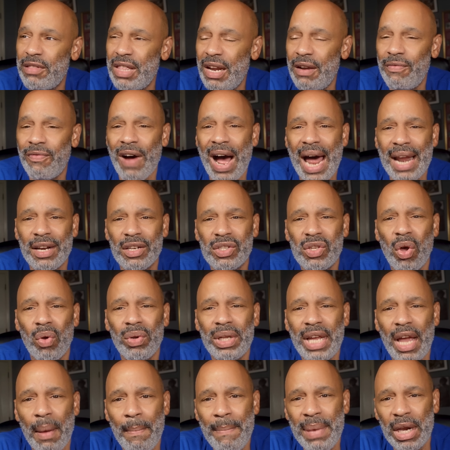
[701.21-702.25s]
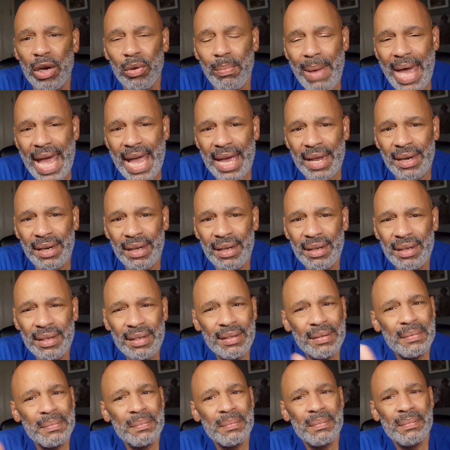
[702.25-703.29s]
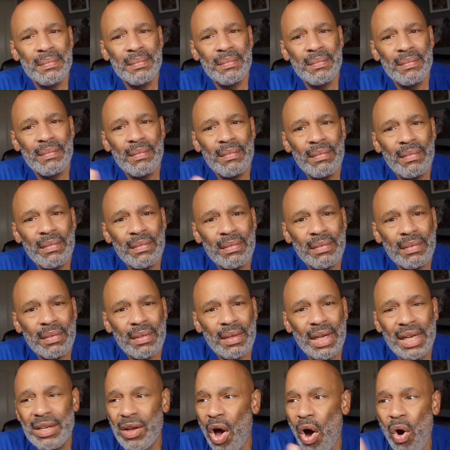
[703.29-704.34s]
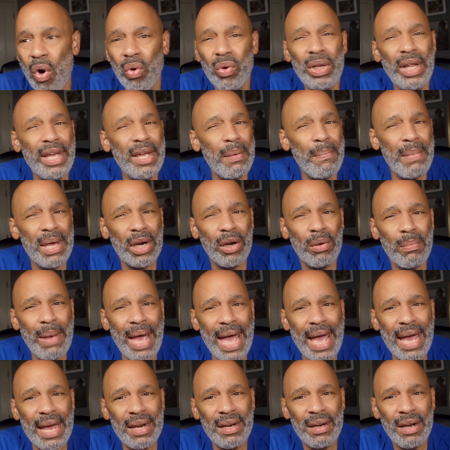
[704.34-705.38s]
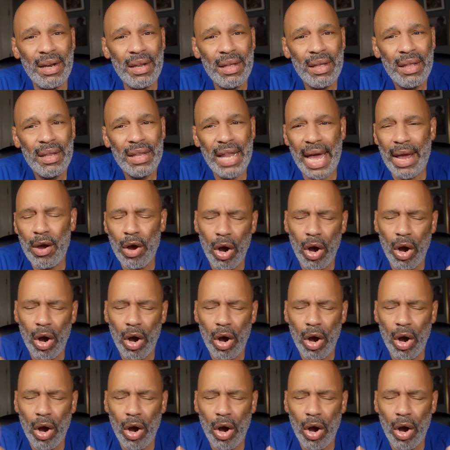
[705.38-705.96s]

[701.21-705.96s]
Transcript: that Vada's only a middleman, only a middleman. Like,